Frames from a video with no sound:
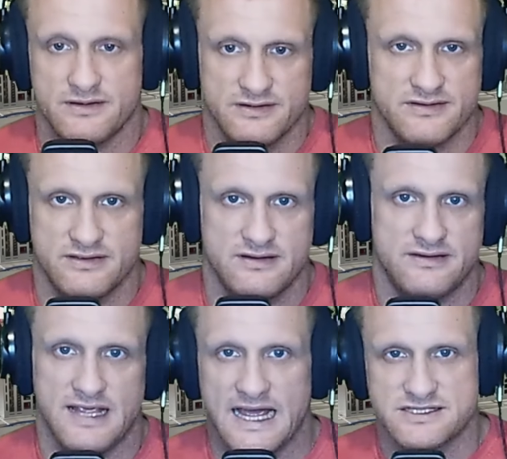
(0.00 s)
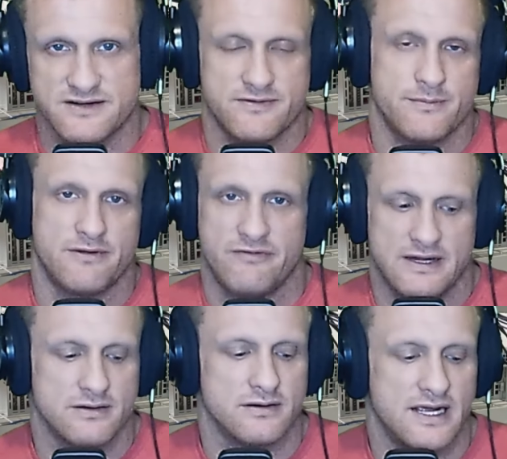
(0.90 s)
You can detach it from the
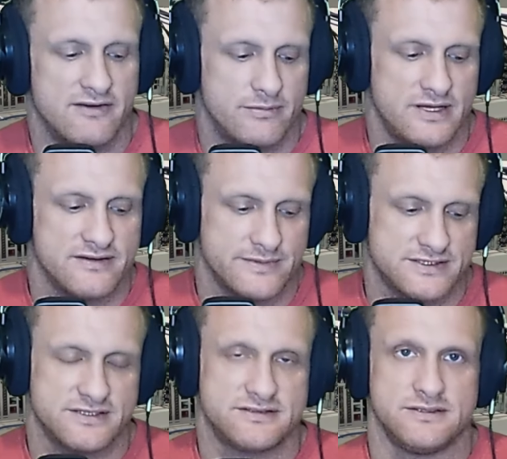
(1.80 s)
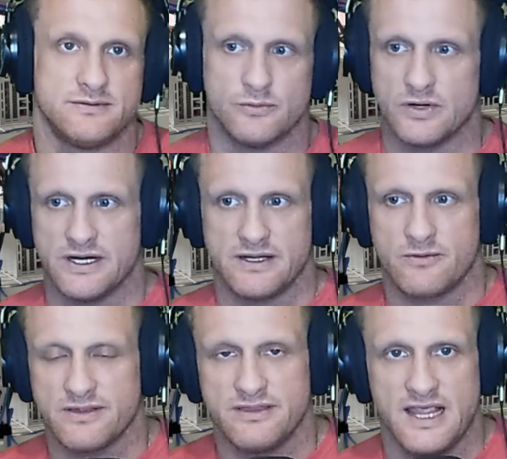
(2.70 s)
federal government as much as you want
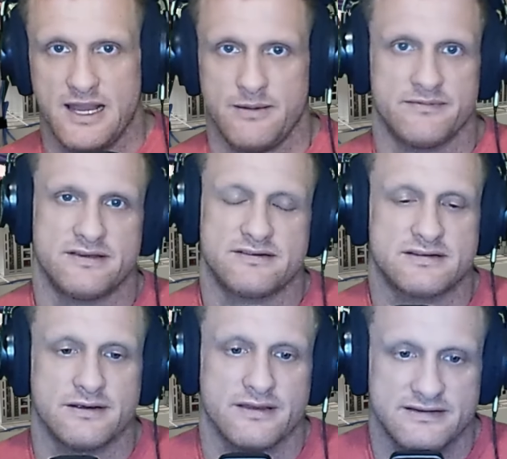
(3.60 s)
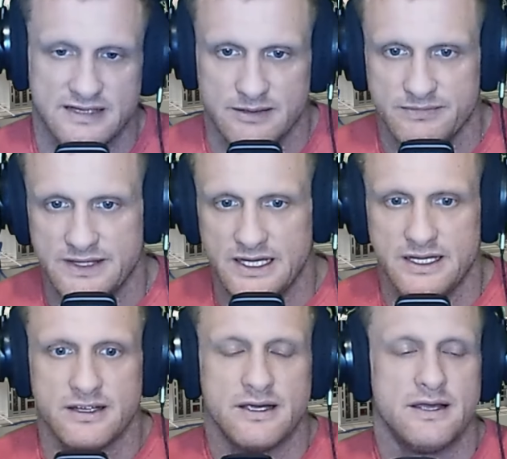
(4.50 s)
with names. It's still the same
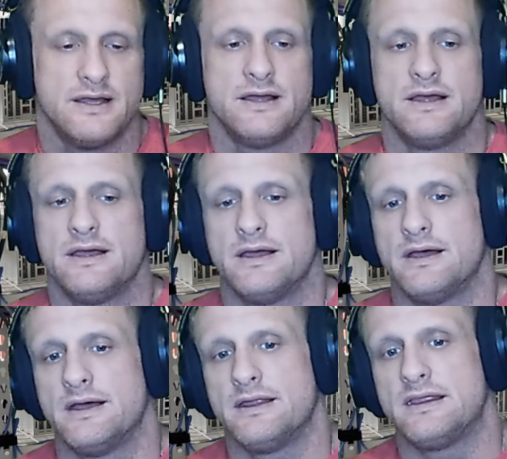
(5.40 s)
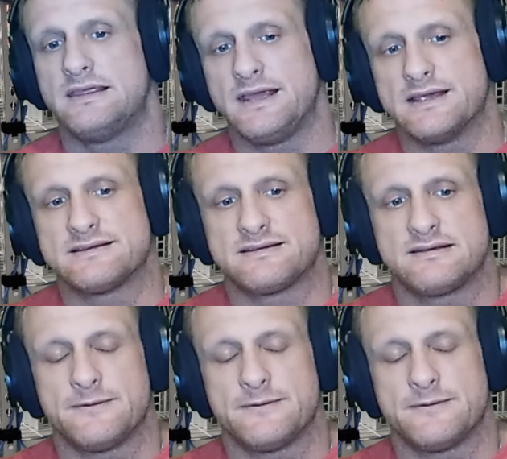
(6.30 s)
thing. The thing is,